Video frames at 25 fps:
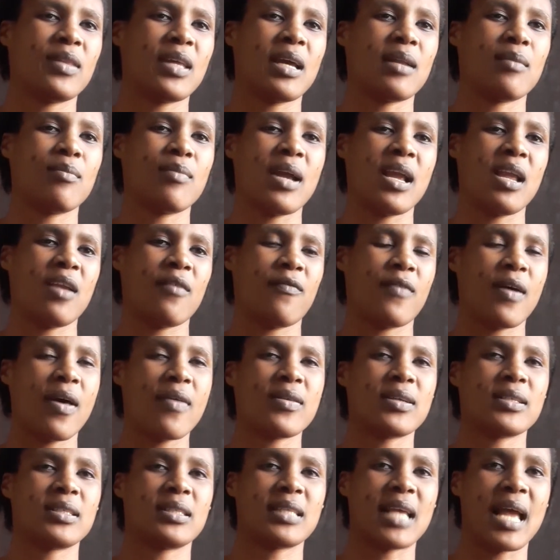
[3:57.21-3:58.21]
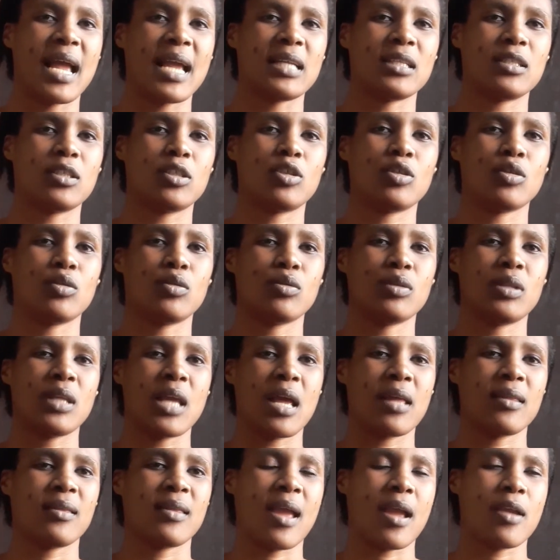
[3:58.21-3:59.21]
than my father's side, so they
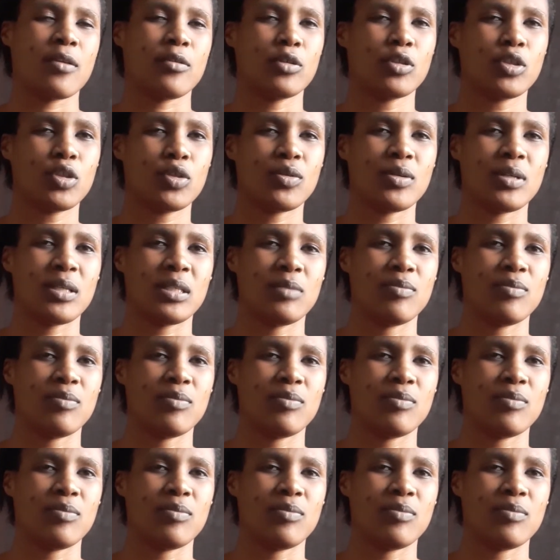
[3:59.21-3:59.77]
are used to it.